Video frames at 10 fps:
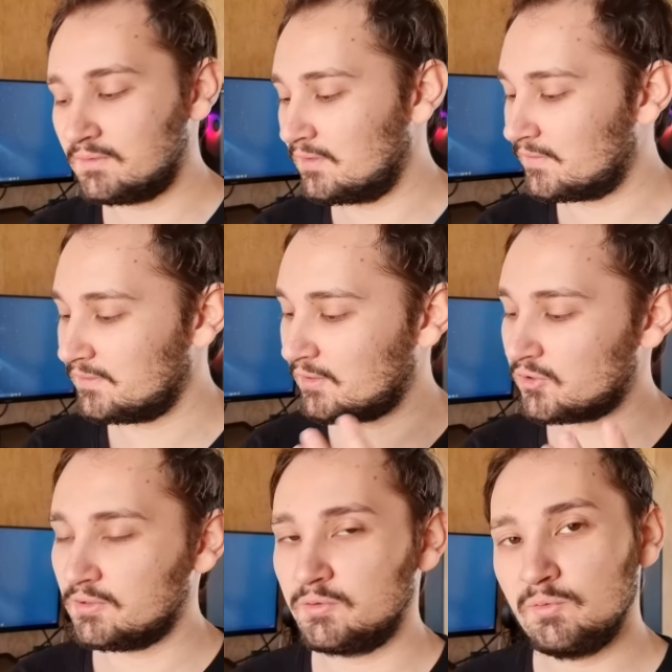It doesn't
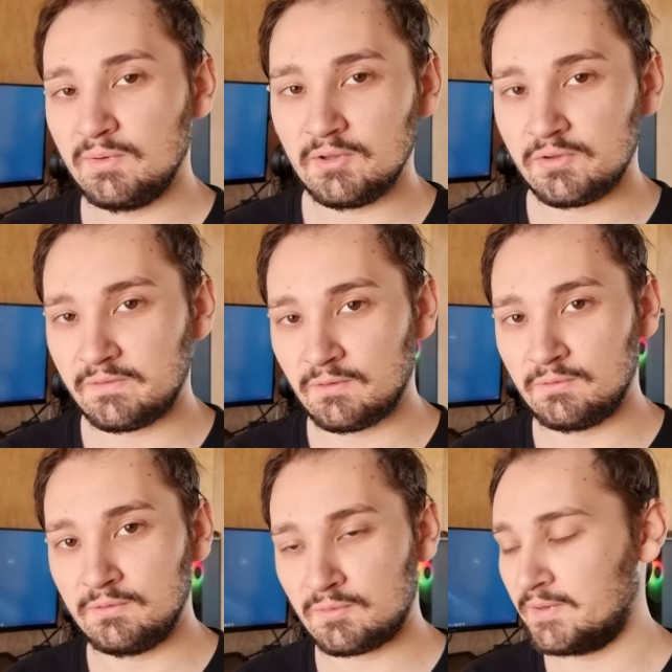actually do much, so
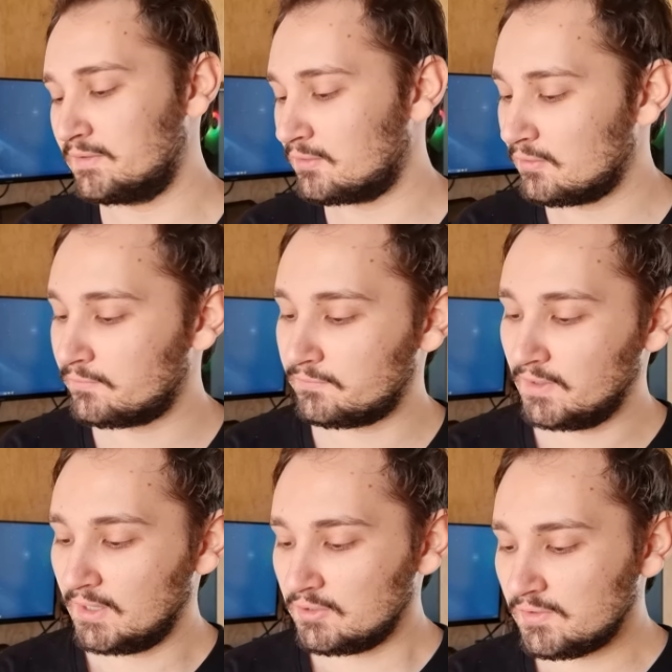you're better off
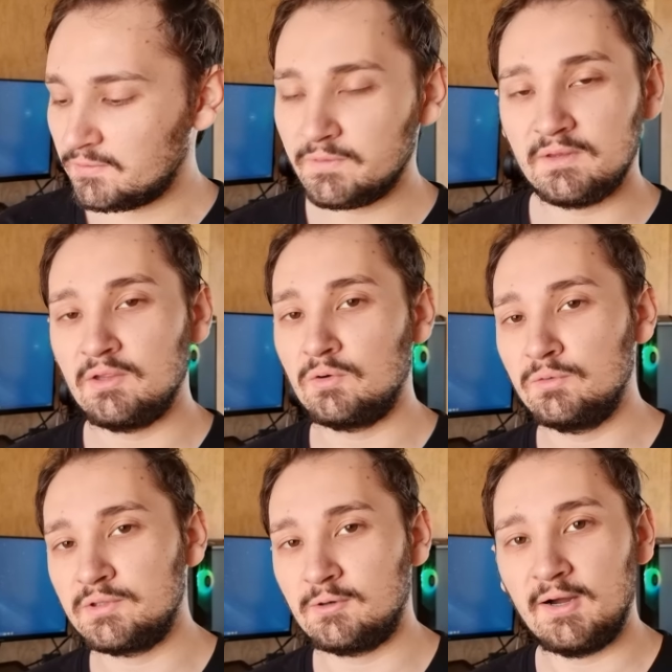just using the
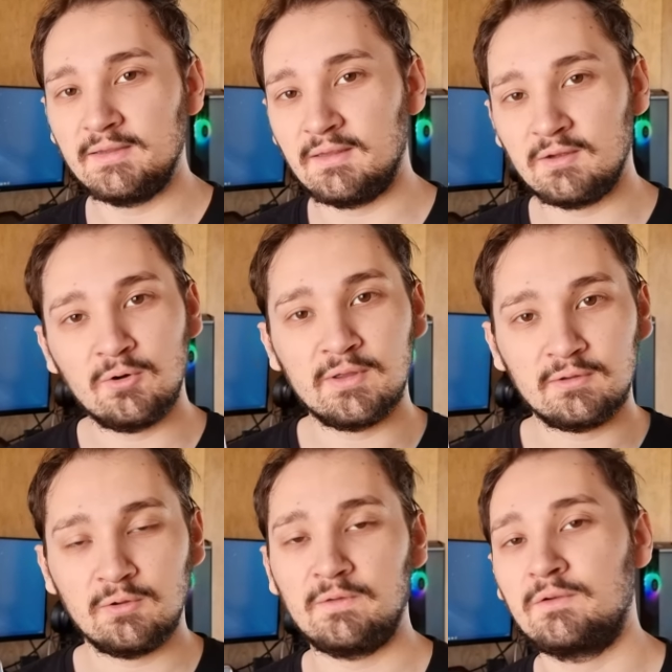ultrawide and going
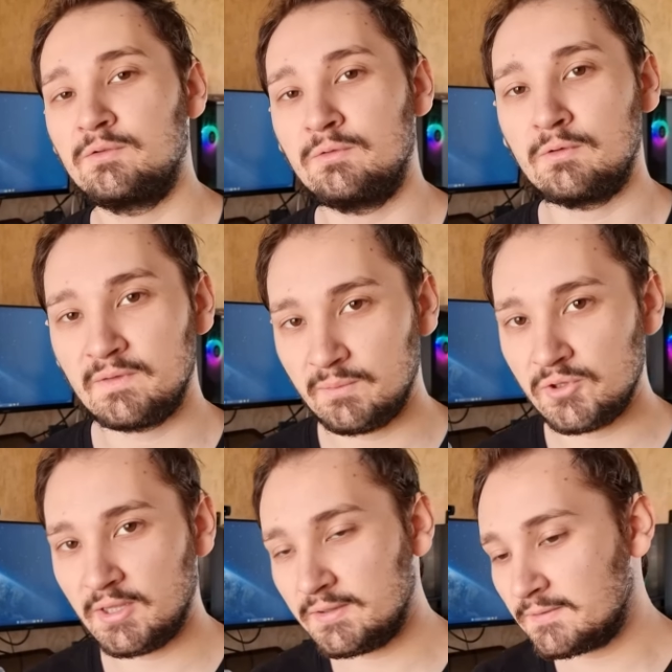closer to your
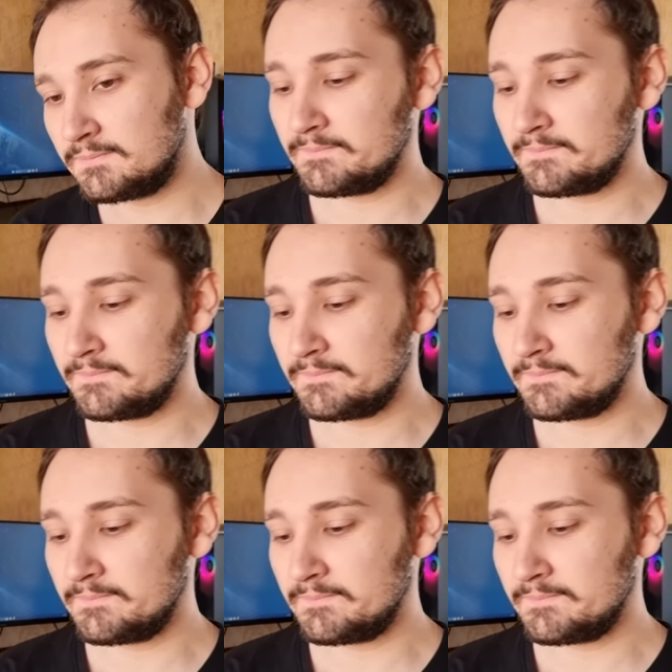subject.